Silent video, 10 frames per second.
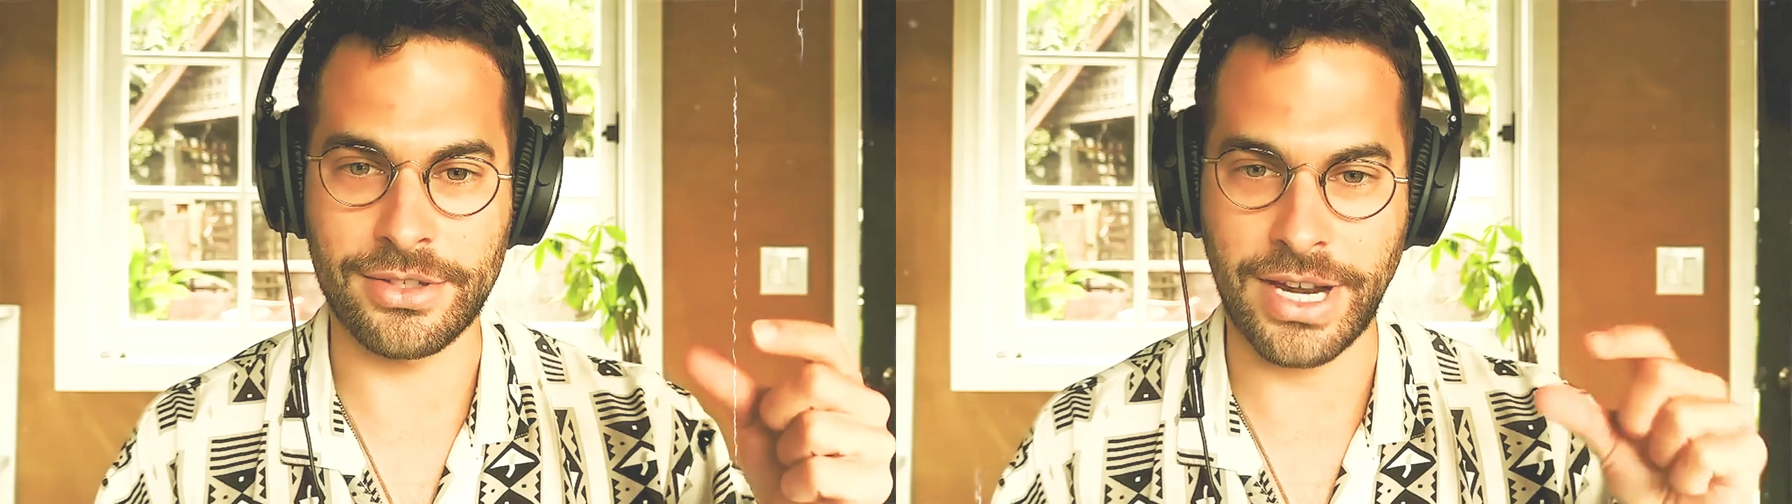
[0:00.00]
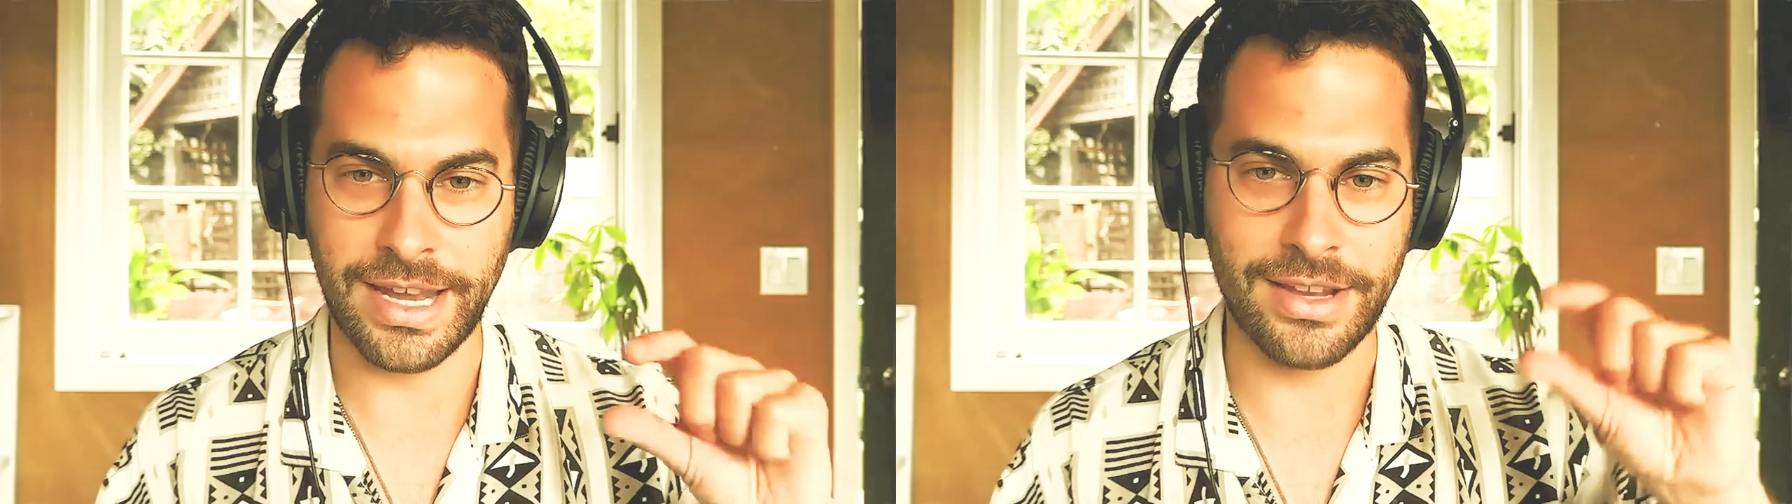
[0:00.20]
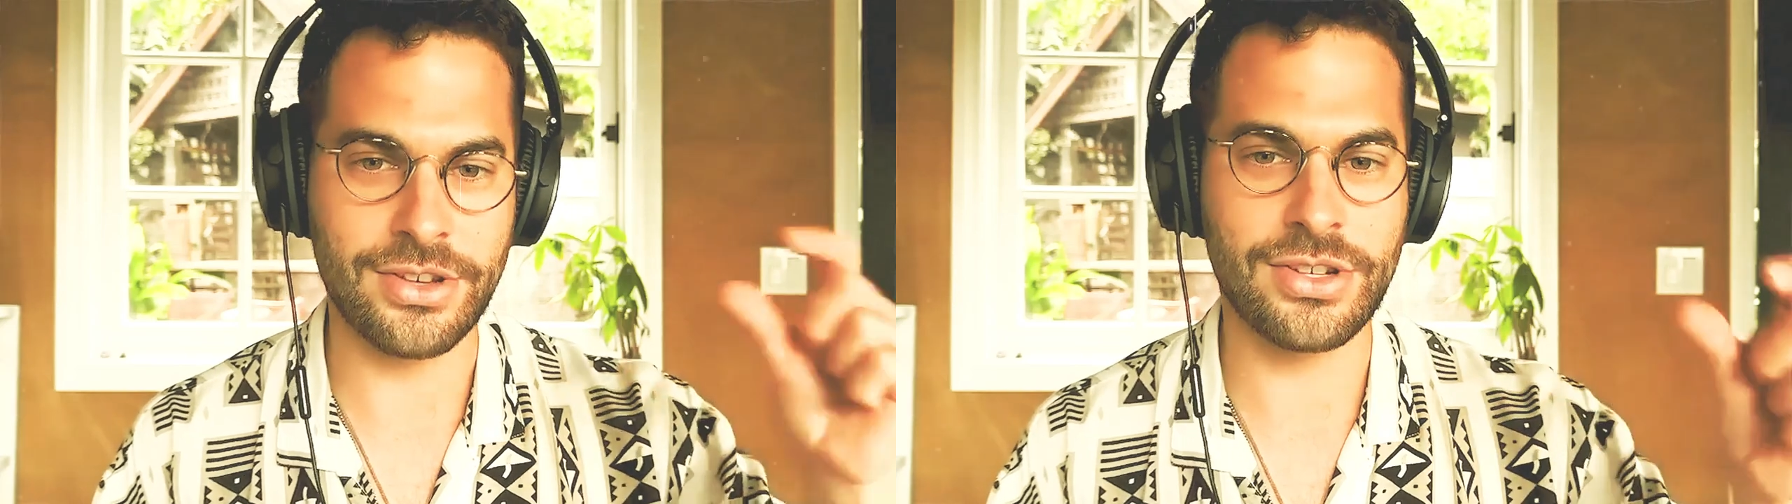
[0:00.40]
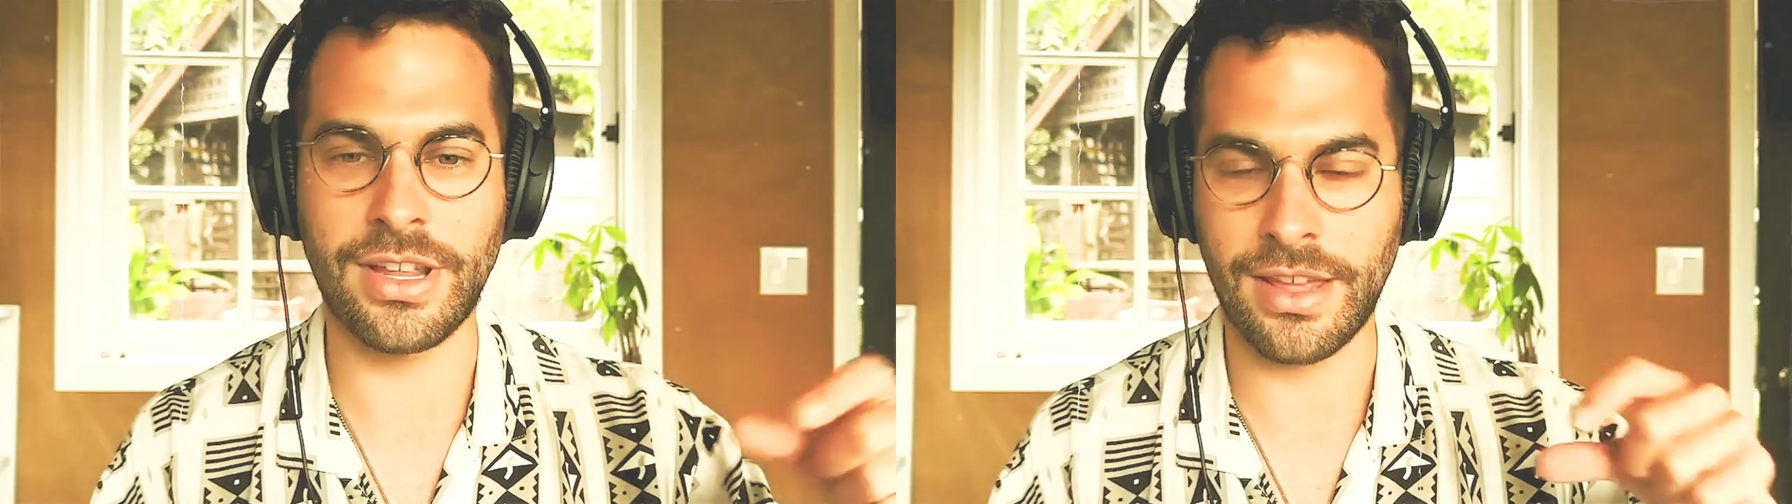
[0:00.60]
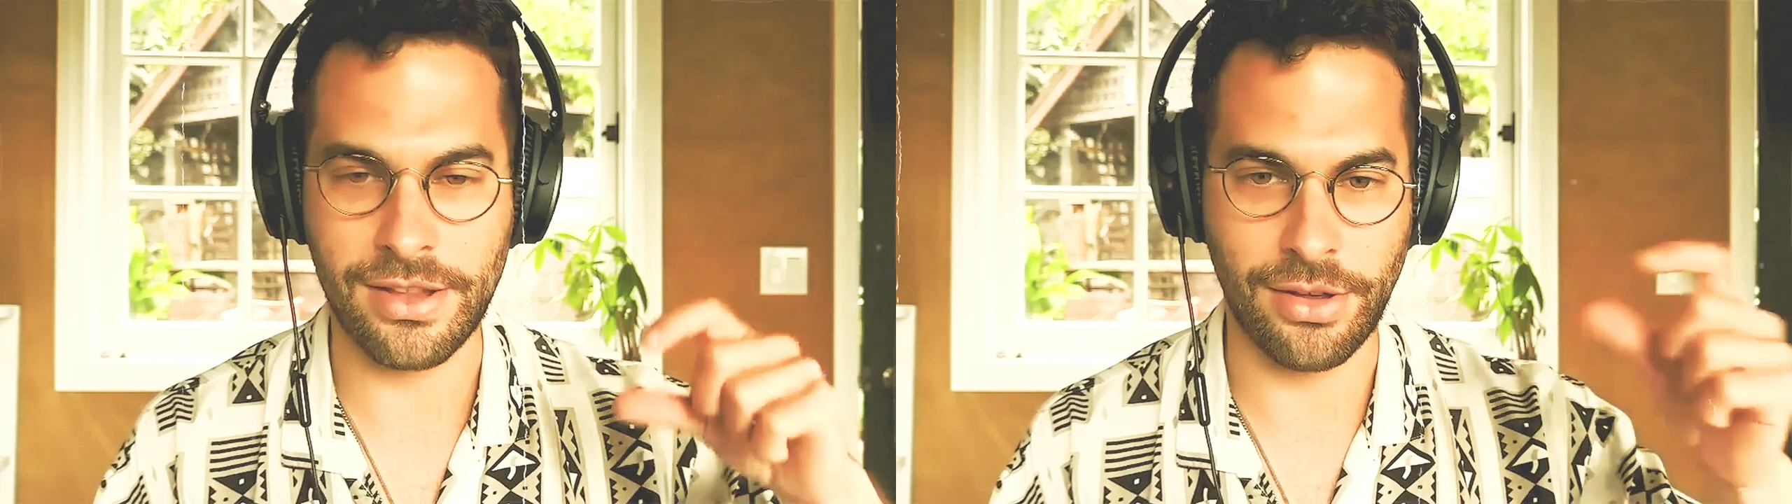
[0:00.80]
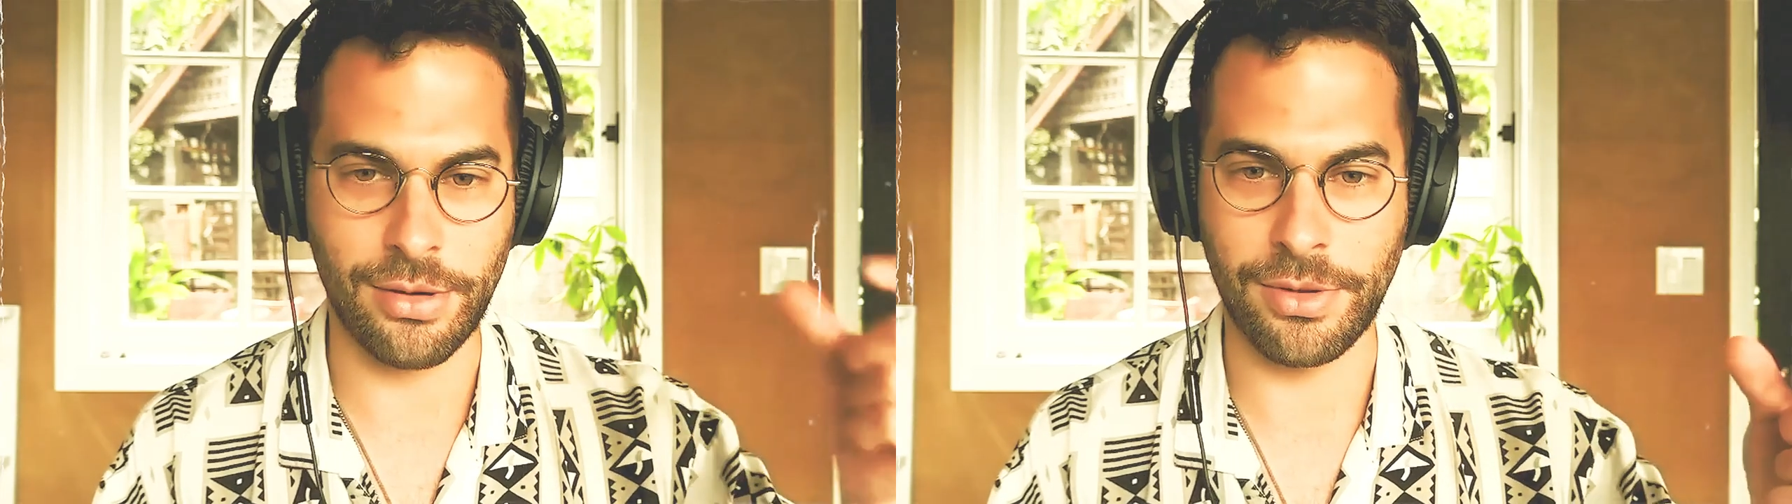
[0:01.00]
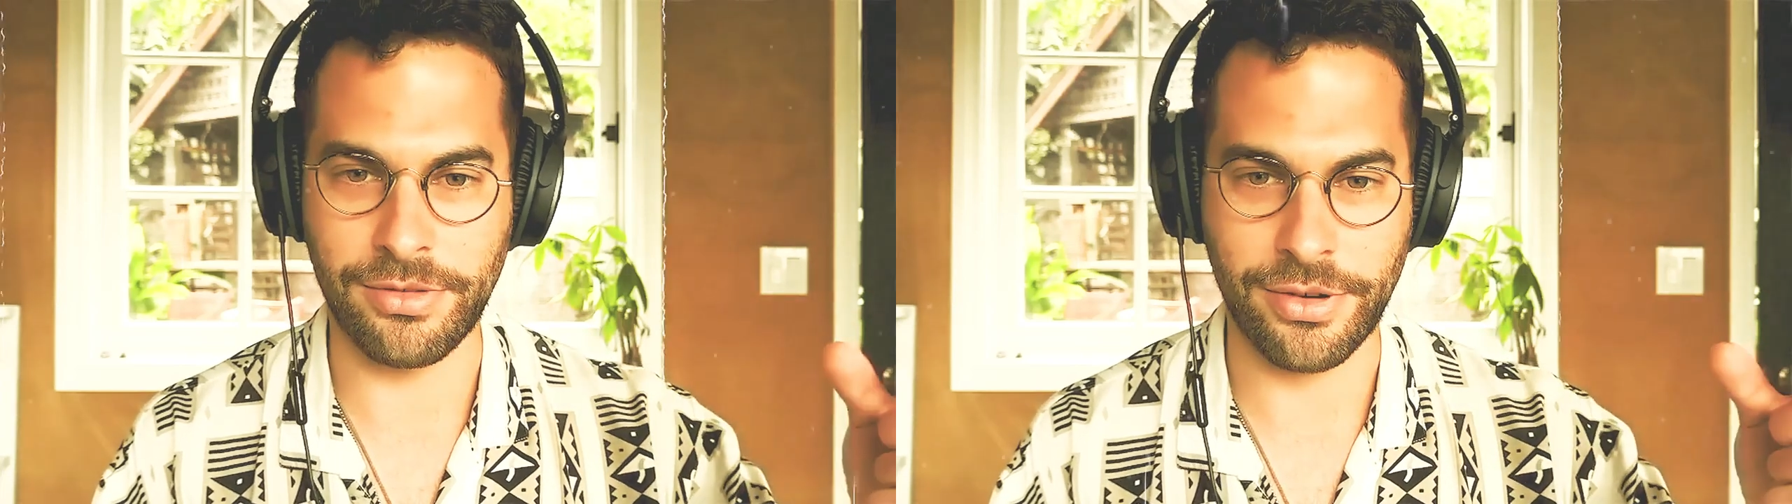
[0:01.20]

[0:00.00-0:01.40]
change to the global